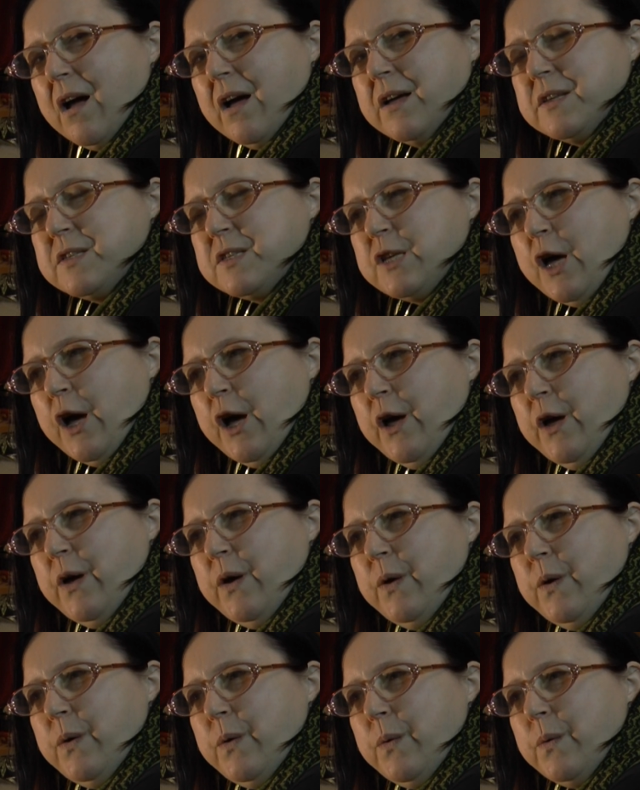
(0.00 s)

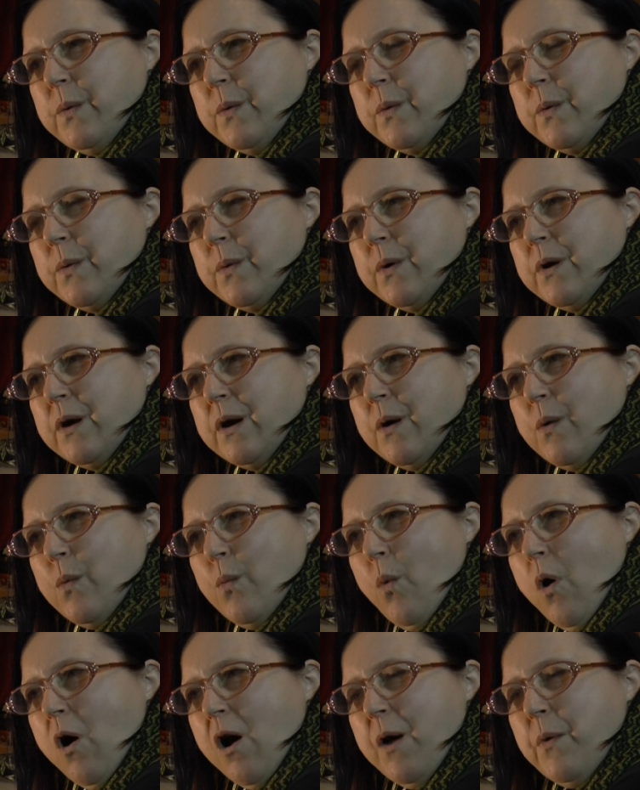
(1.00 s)
So
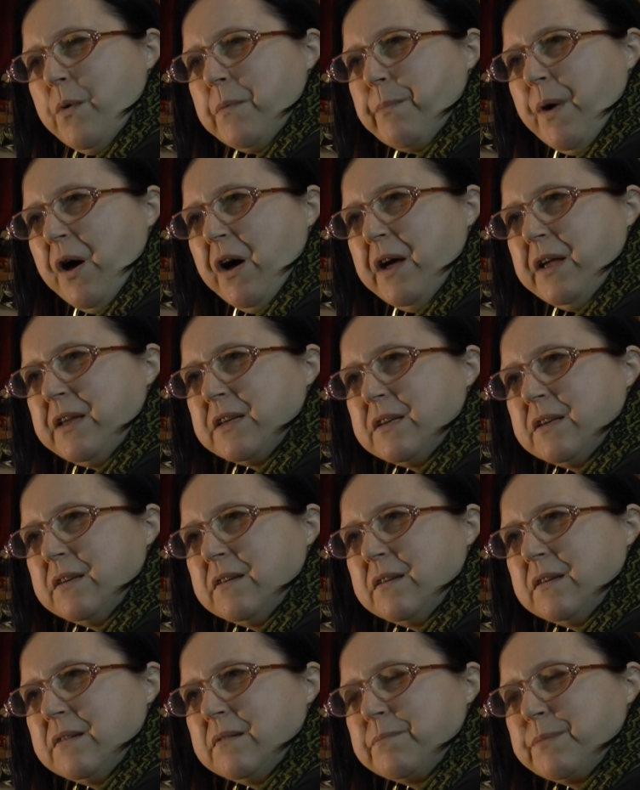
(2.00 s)
why would
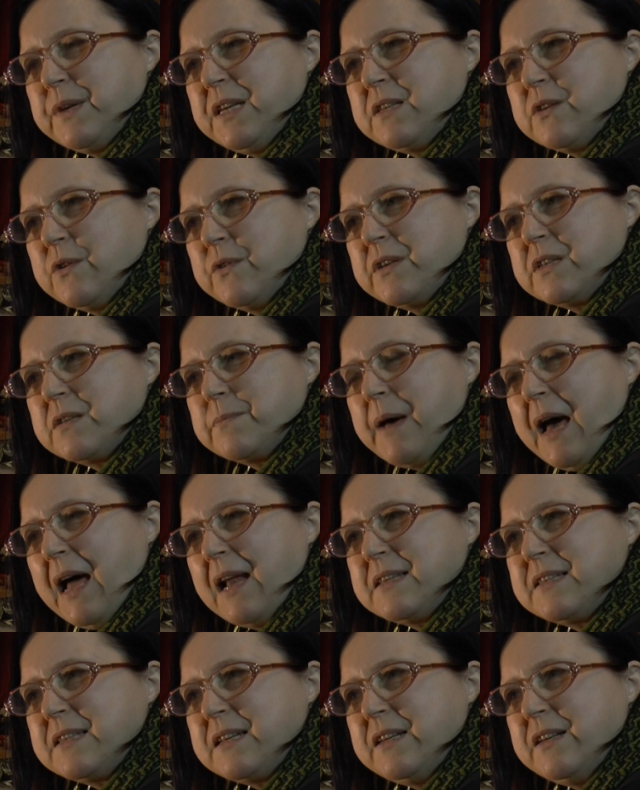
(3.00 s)
Biden be talking to
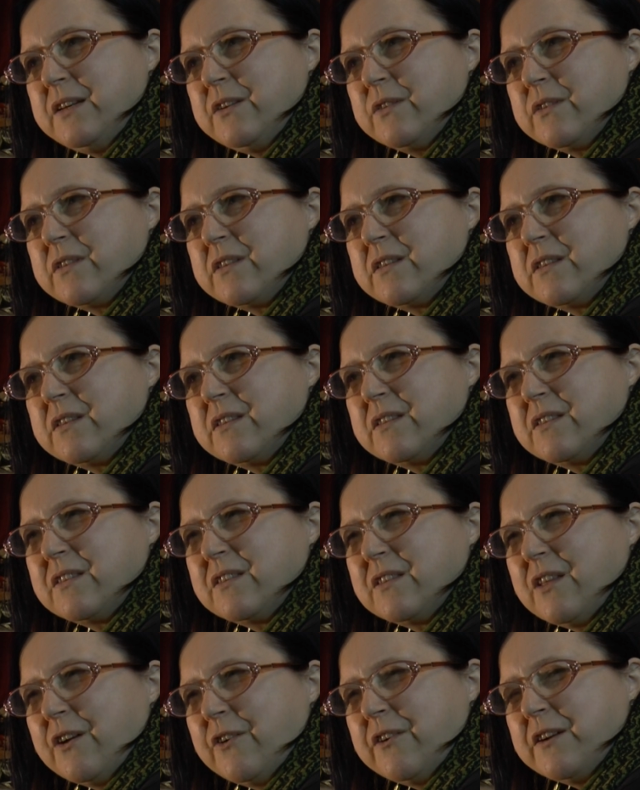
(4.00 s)
Palestinian
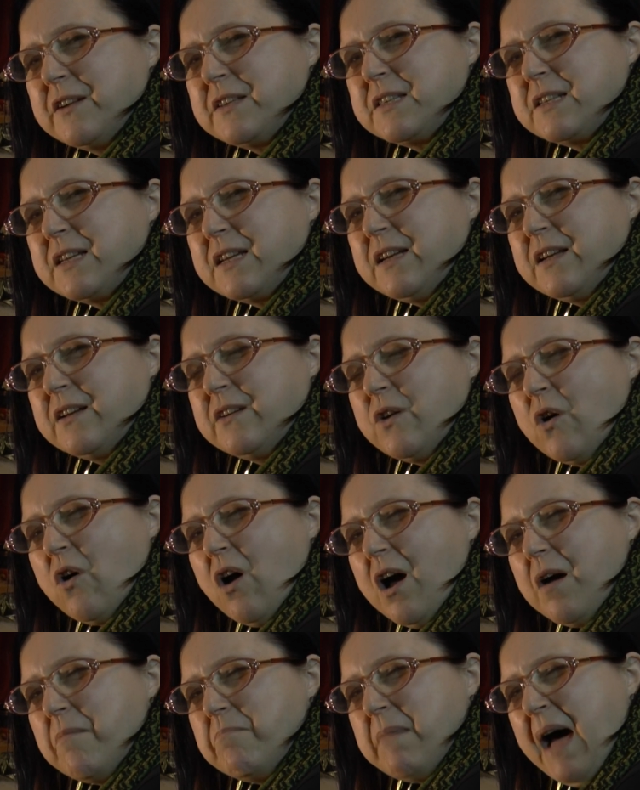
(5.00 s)
Authority and not
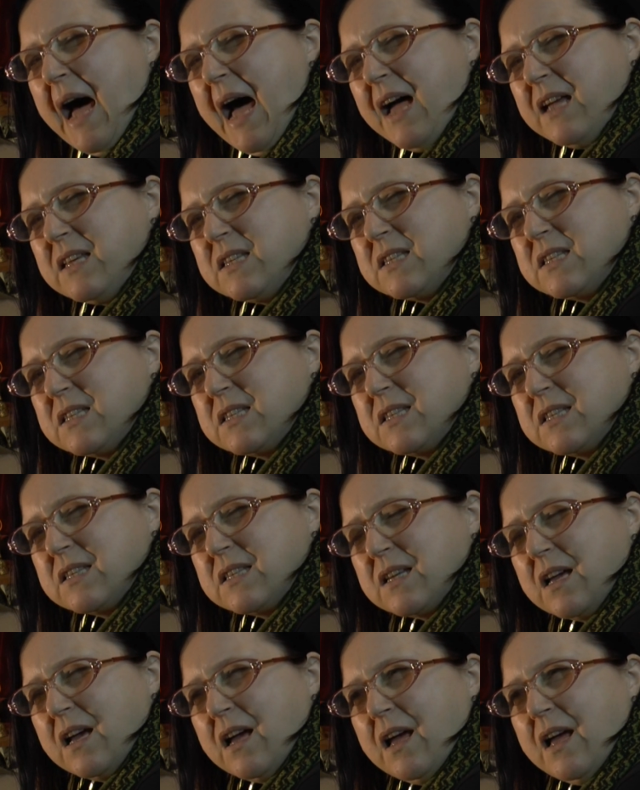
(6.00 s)
Hamas?
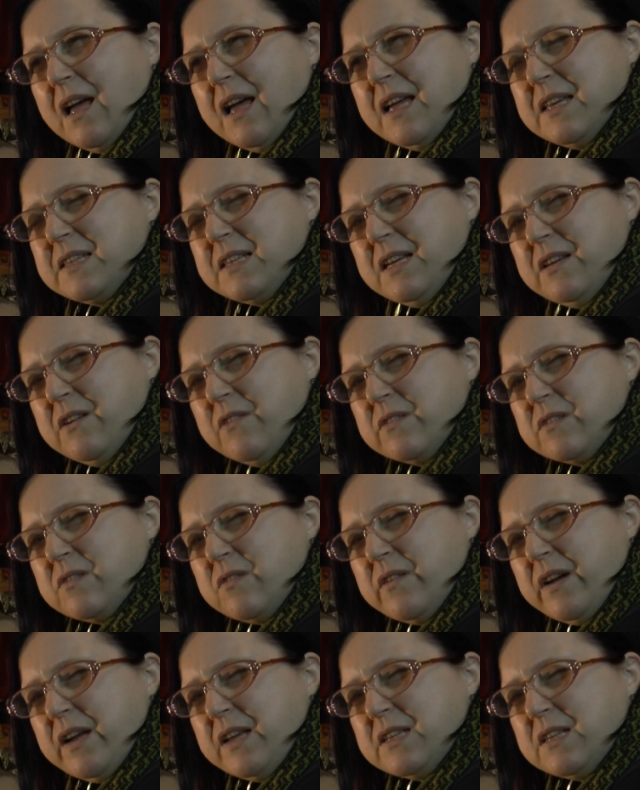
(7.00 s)
Is he not
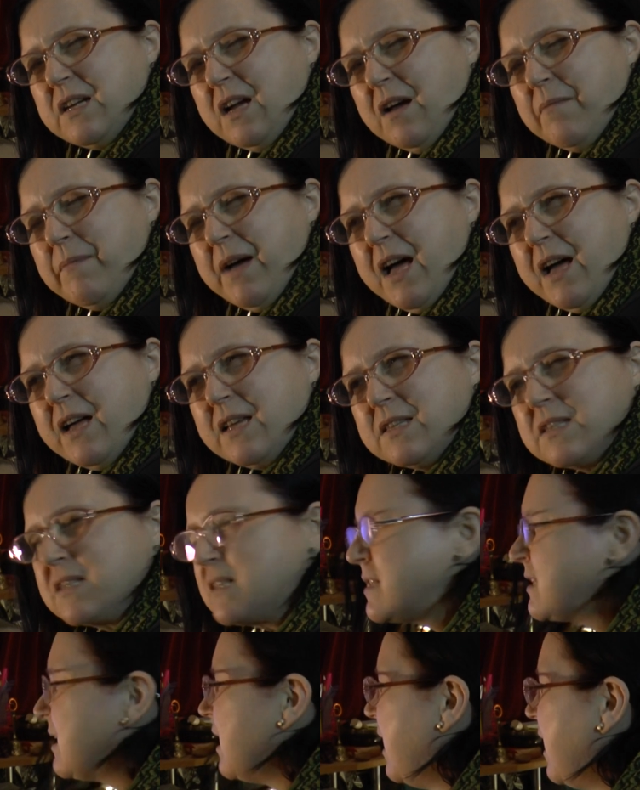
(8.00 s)
talking to Hamas?